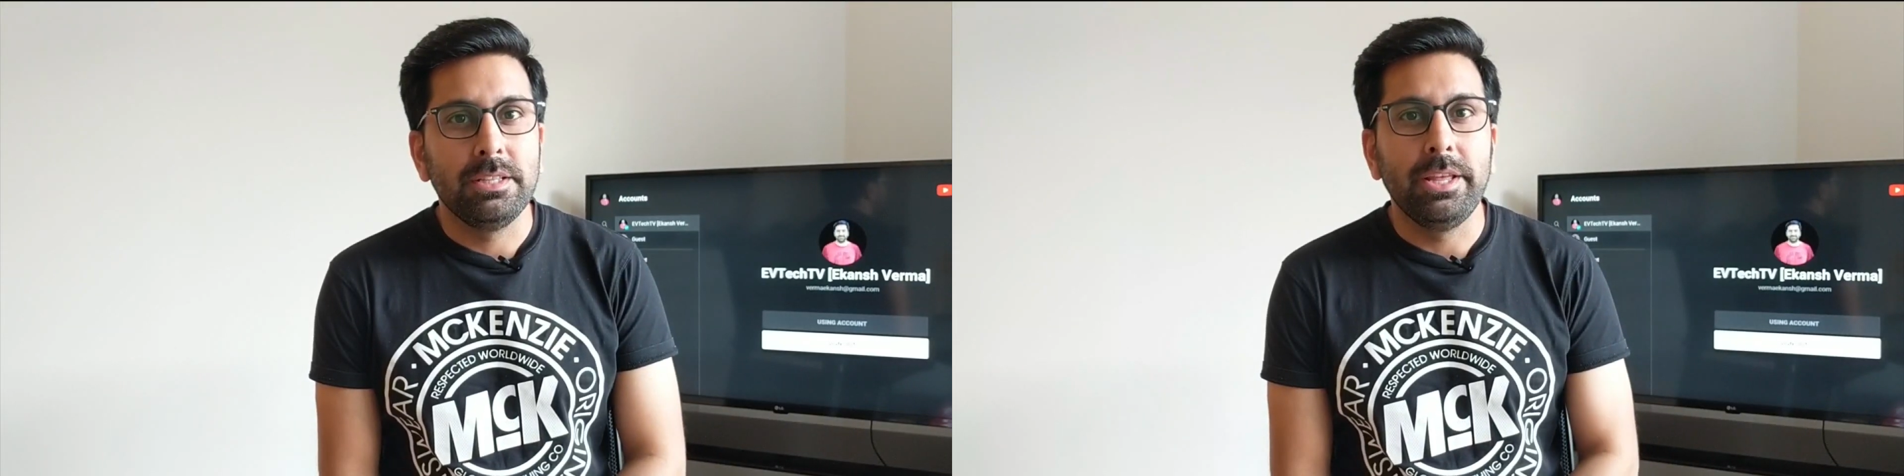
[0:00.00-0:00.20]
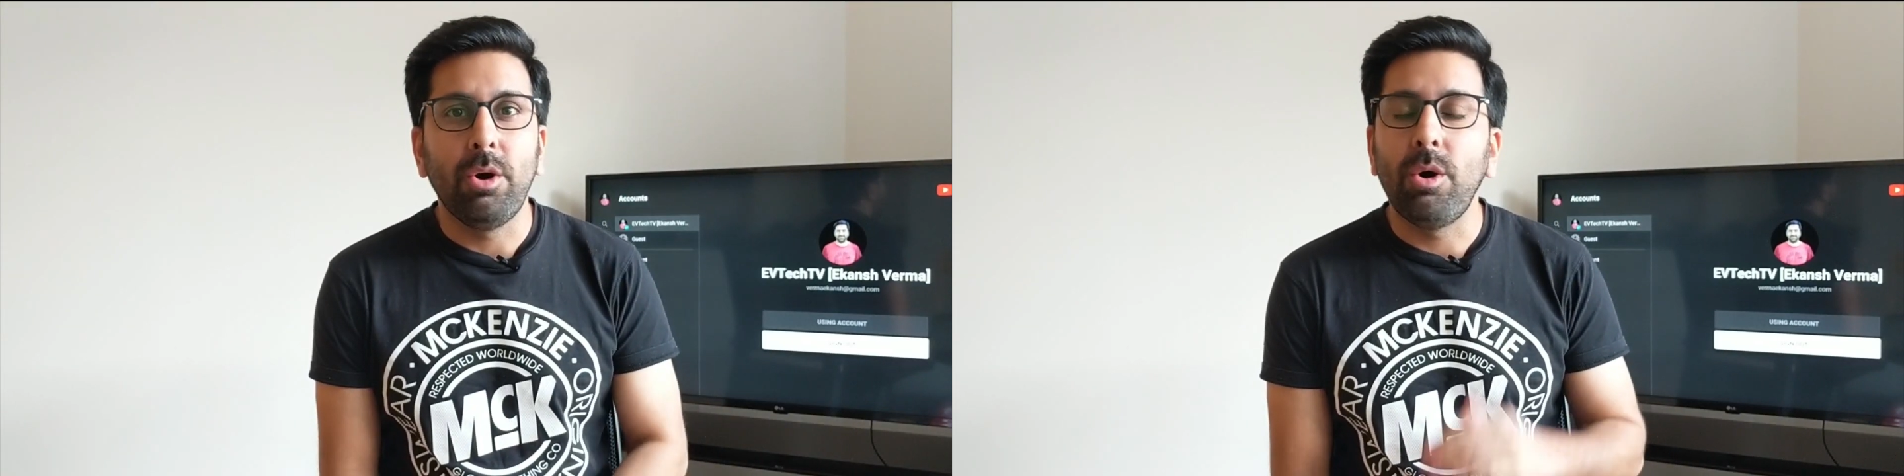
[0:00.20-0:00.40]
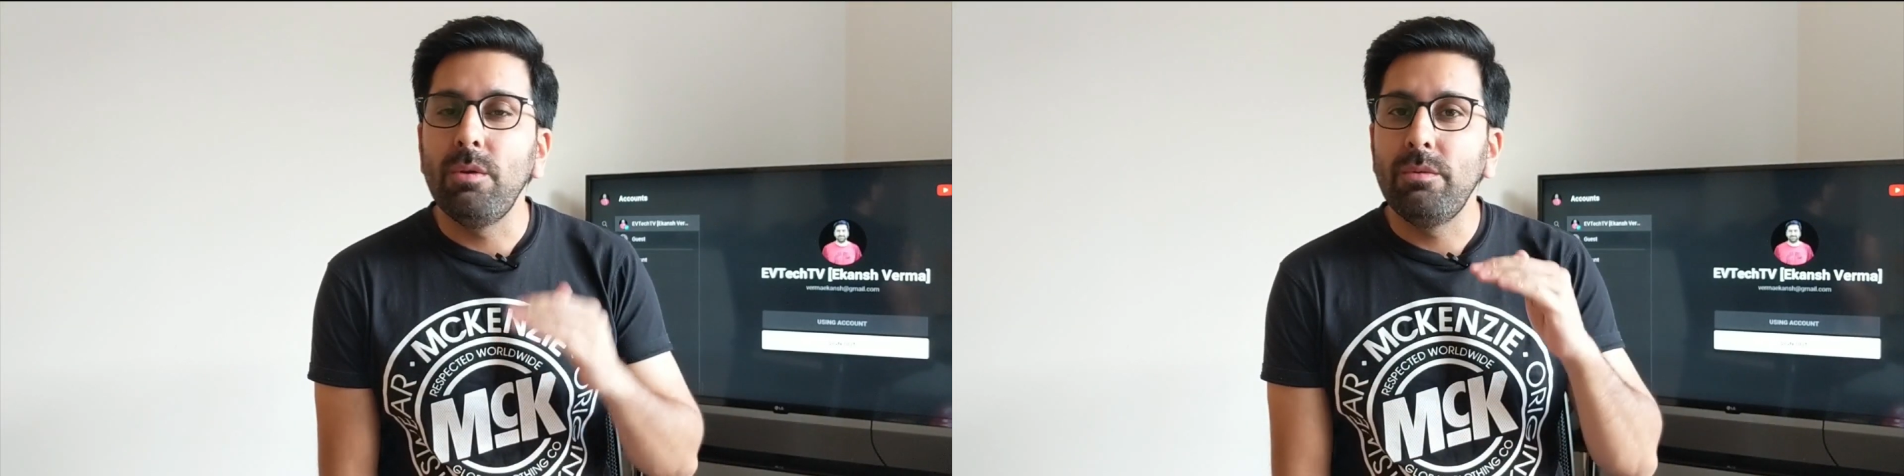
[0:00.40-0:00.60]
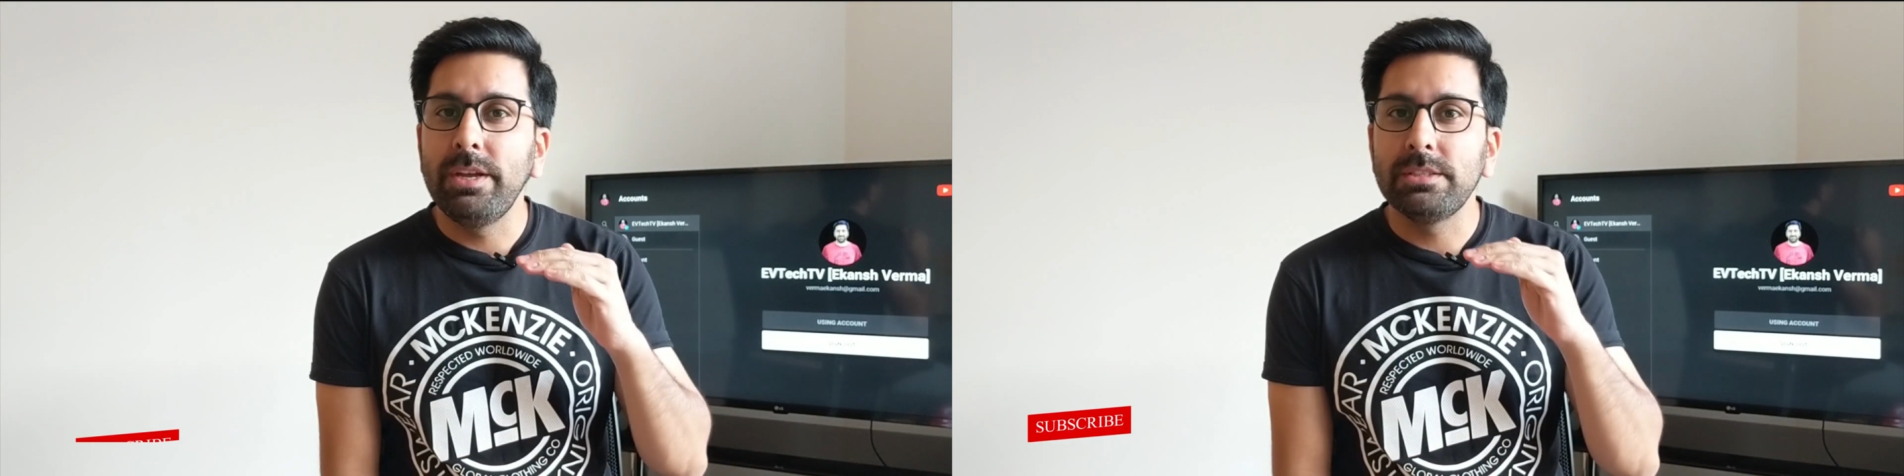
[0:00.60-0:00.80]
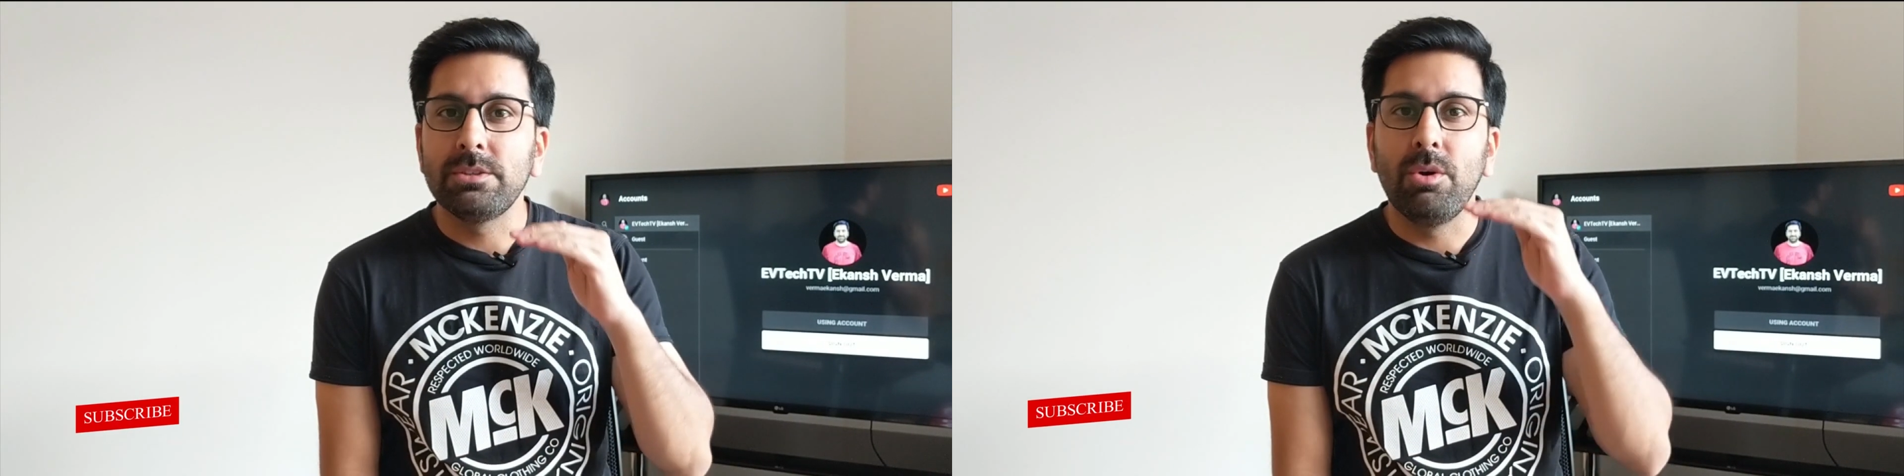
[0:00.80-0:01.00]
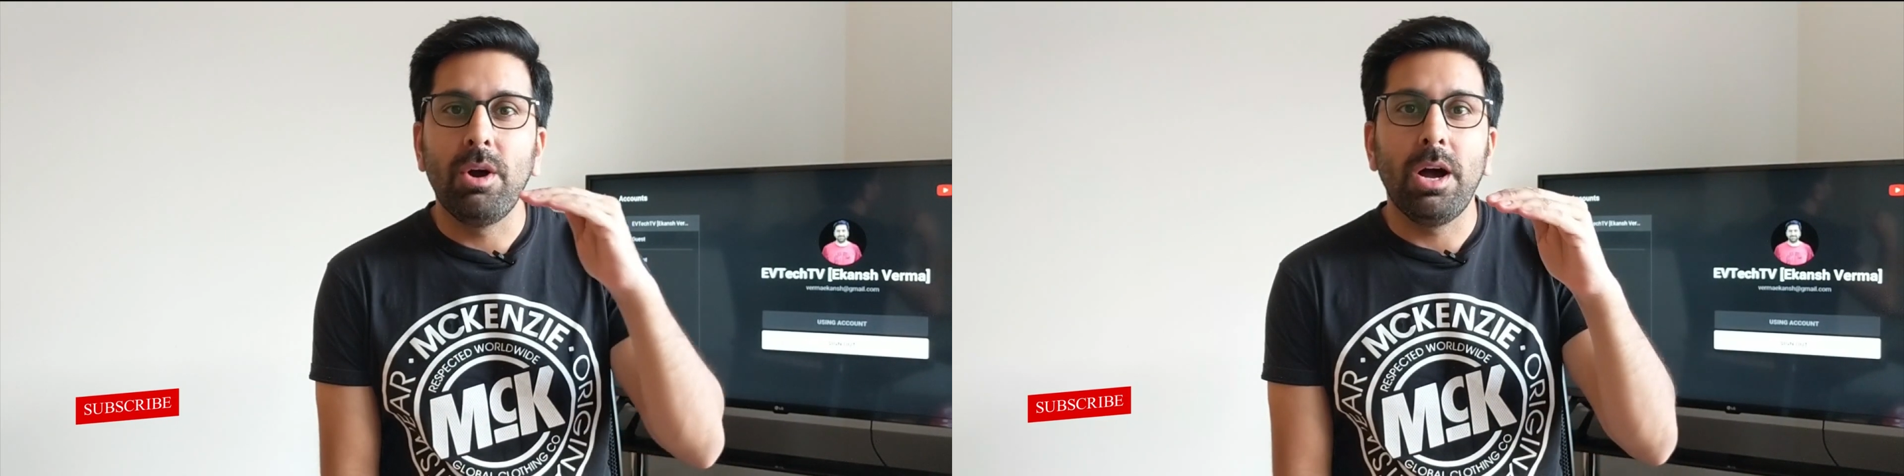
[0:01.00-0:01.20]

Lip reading: They always go